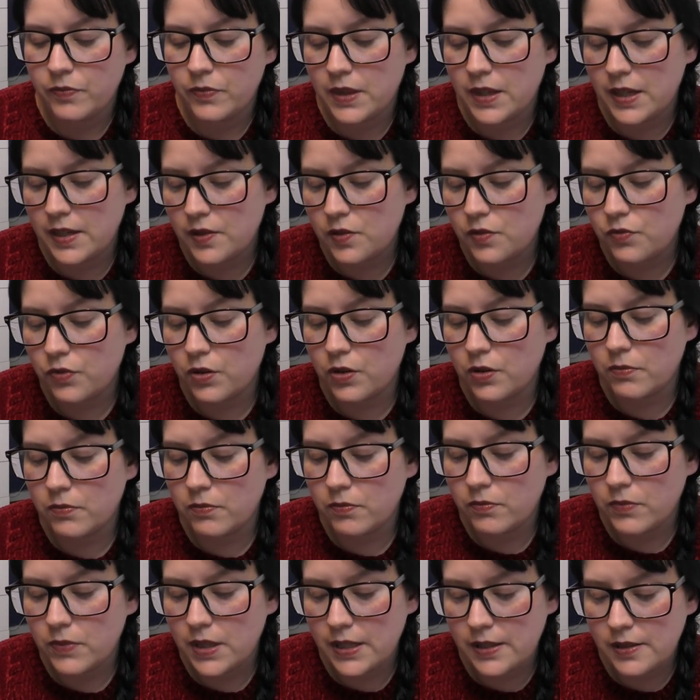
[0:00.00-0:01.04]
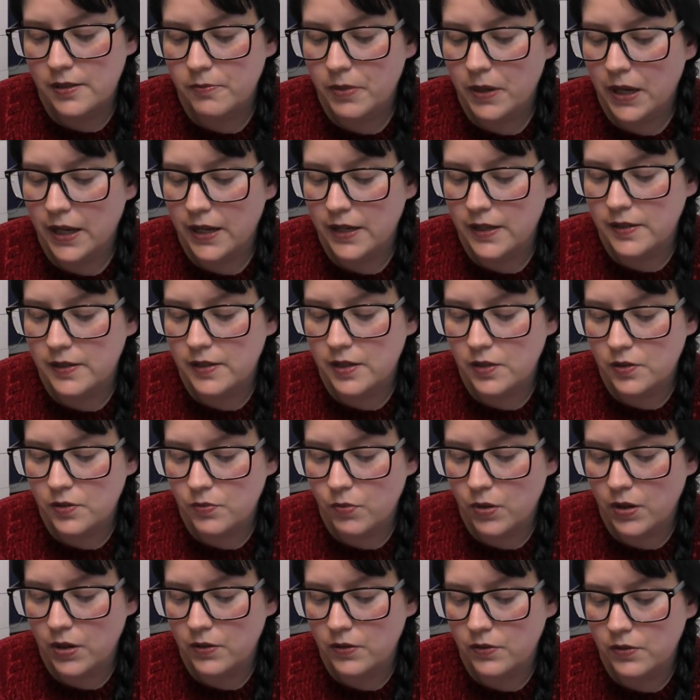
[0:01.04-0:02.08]
This room, this place, this
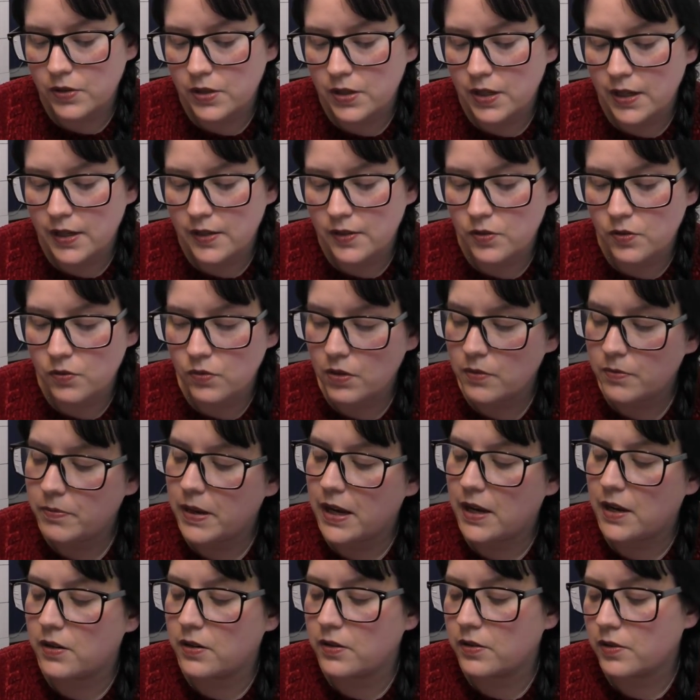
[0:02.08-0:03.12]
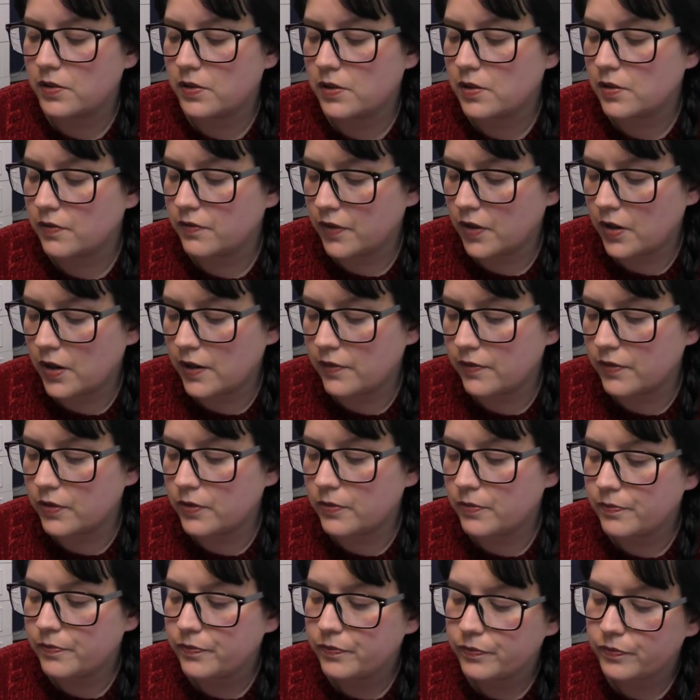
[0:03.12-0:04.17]
world is all about
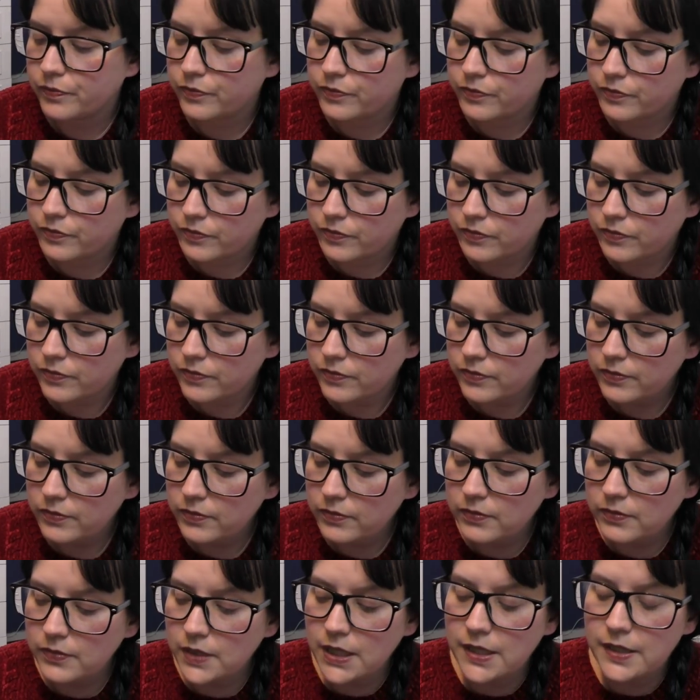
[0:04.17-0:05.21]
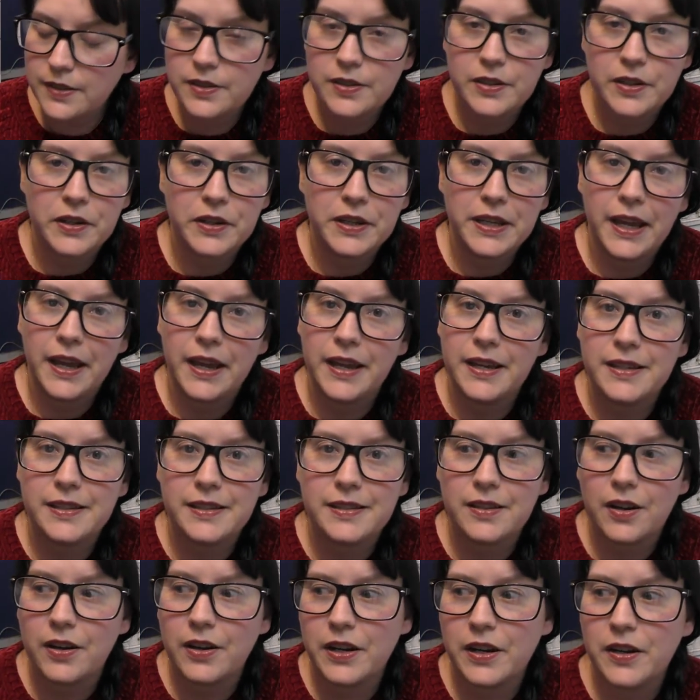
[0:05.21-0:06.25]
survival so yeah
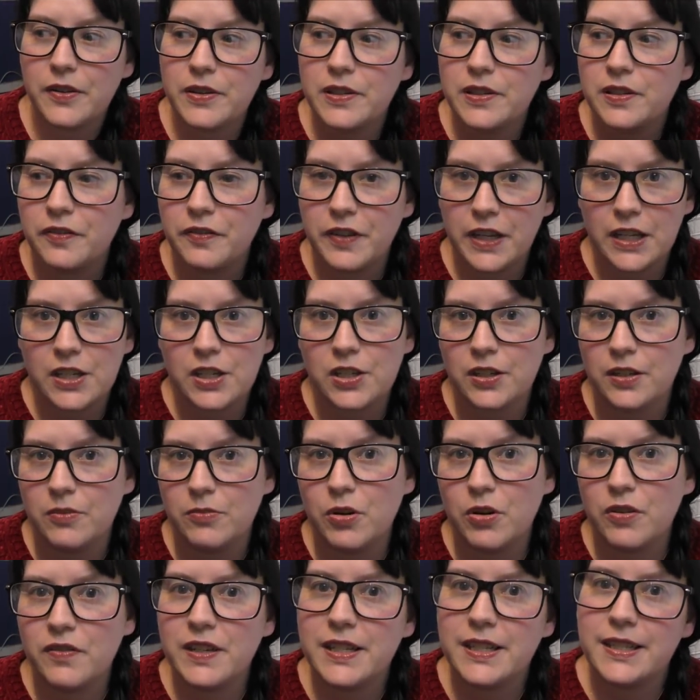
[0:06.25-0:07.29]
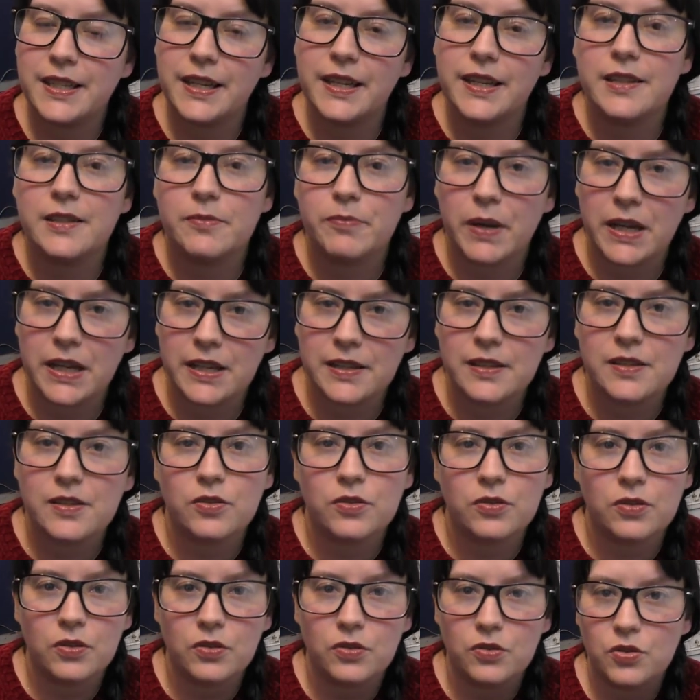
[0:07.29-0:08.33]
it's i know it's fiction but obviously it is based
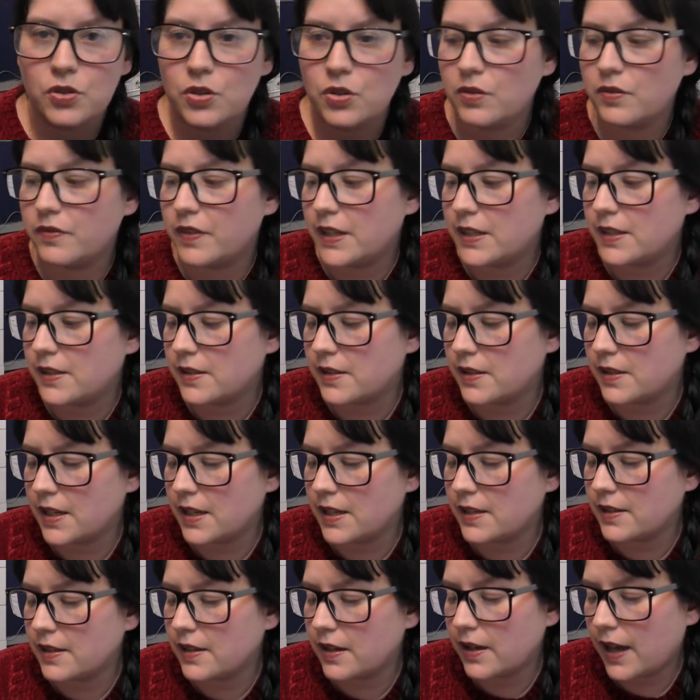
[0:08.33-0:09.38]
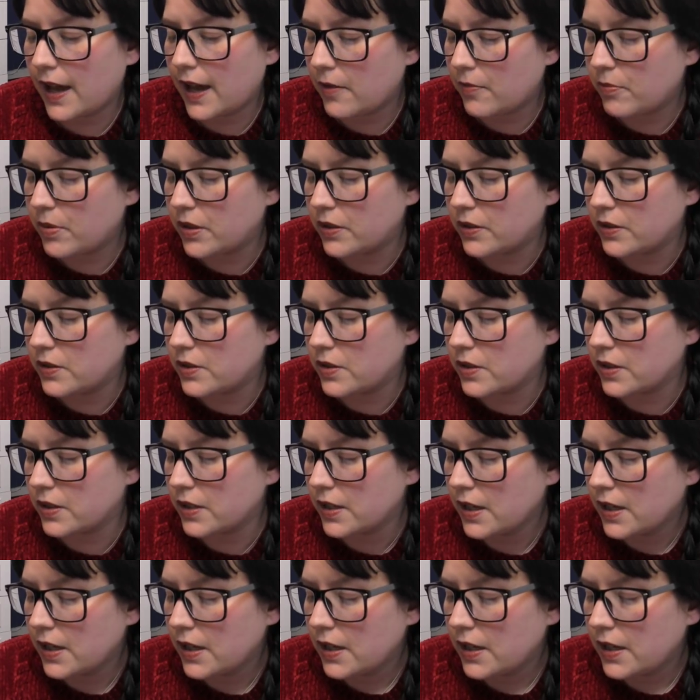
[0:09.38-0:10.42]
on on true events and things that happened and
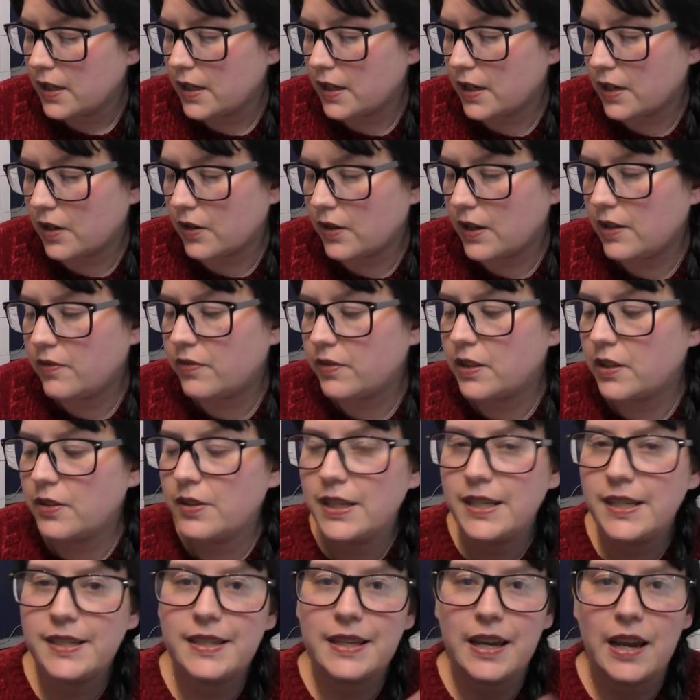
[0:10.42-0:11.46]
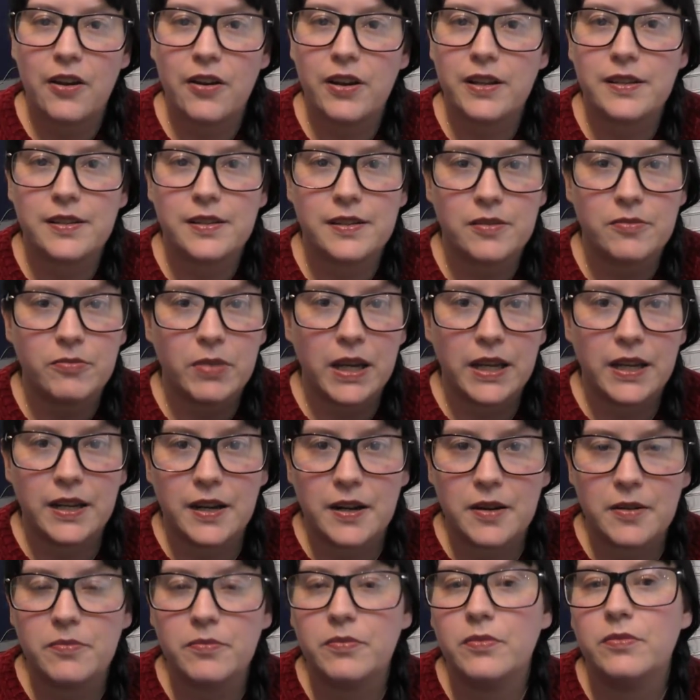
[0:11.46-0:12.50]
you know even though these characters are made
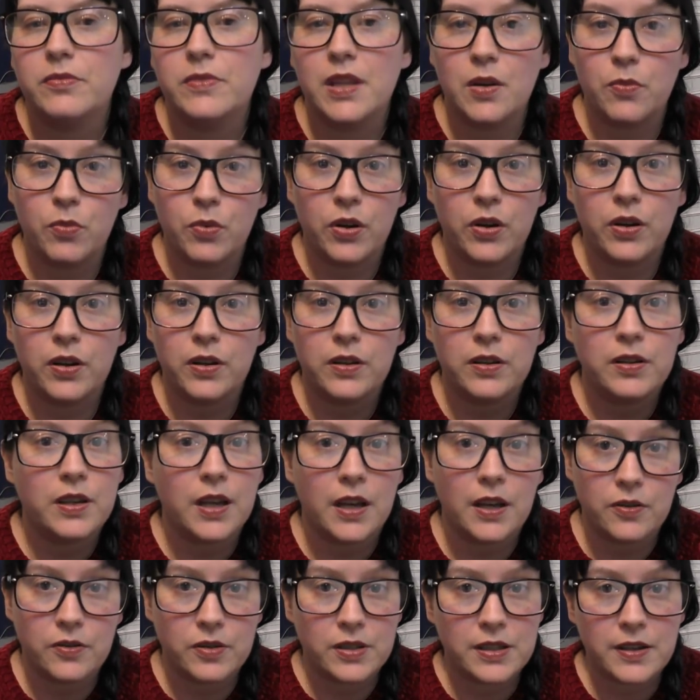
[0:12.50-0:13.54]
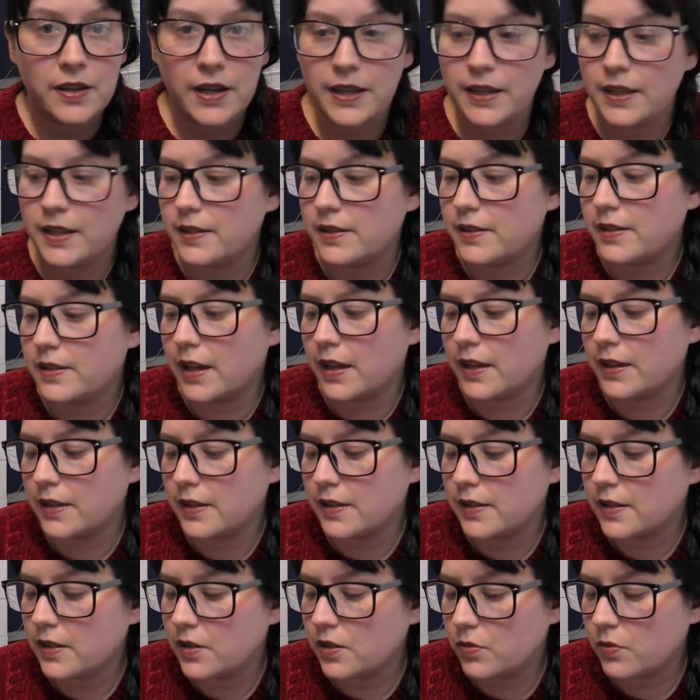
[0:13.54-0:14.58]
up there were girls like this and the
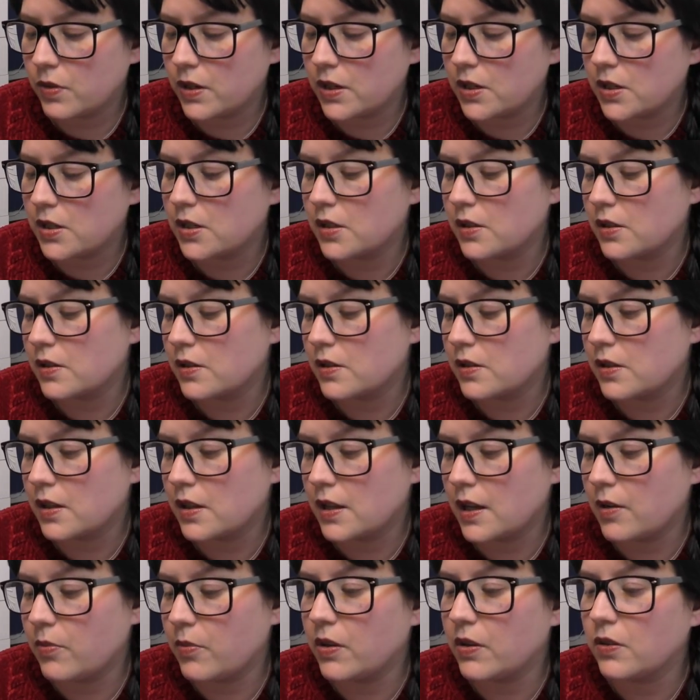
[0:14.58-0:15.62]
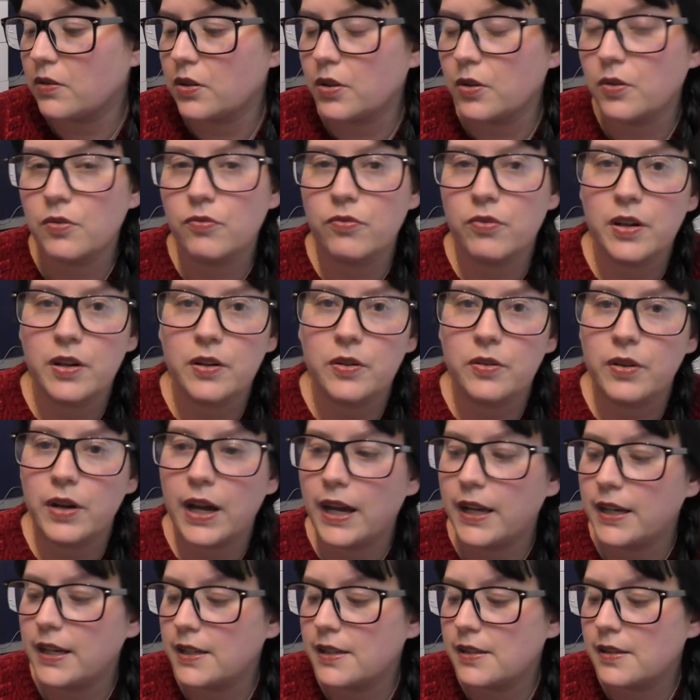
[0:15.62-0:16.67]
situations that they went through are real
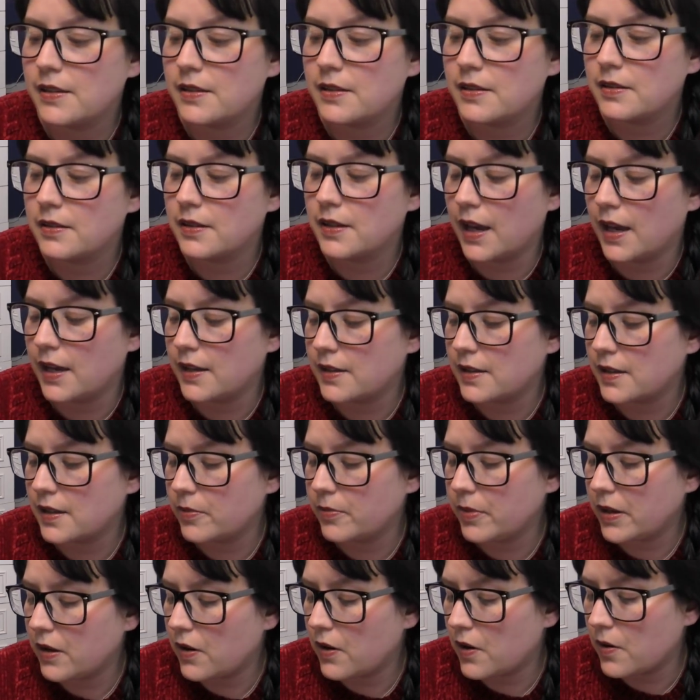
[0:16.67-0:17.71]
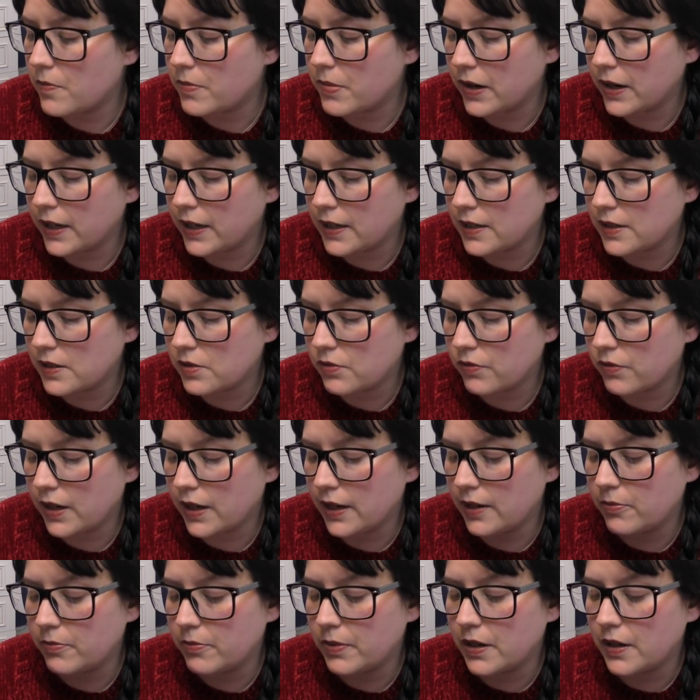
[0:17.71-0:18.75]
and it's yeah it's going to be heartbreaking to
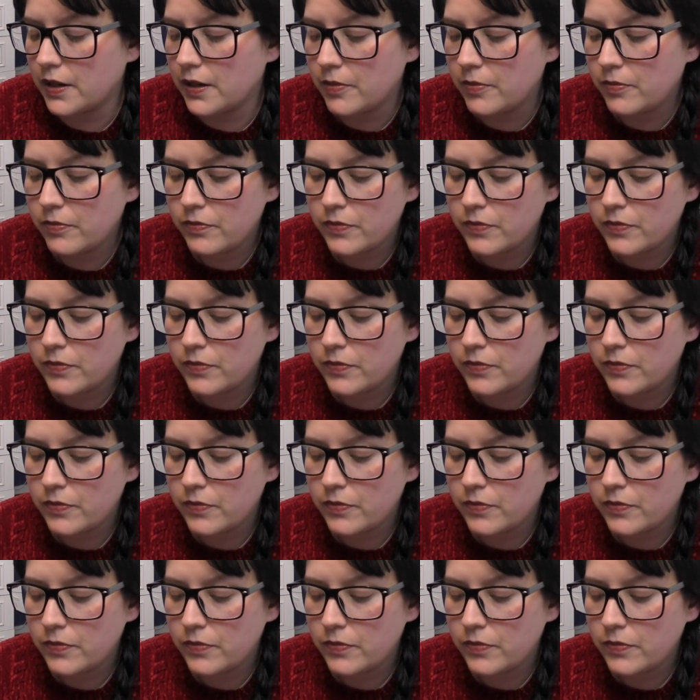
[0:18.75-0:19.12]
read but